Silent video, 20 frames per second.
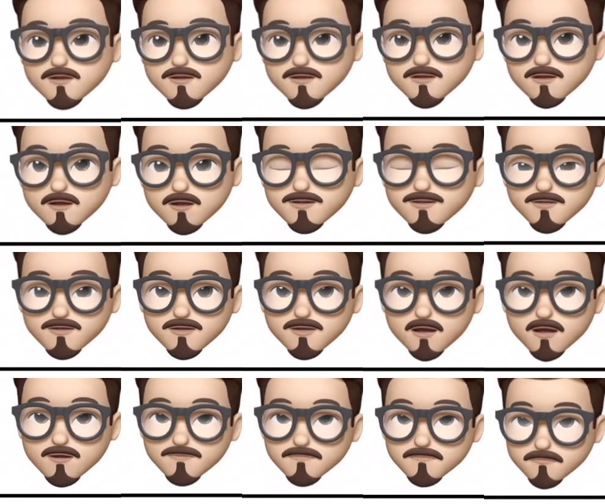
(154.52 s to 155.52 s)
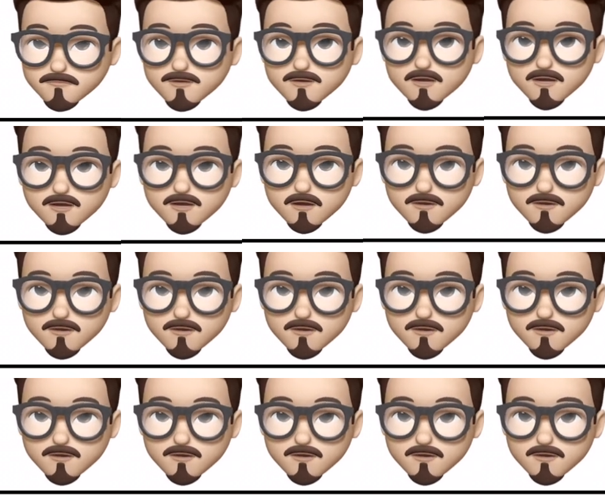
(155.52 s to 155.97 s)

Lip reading: Currently I'm working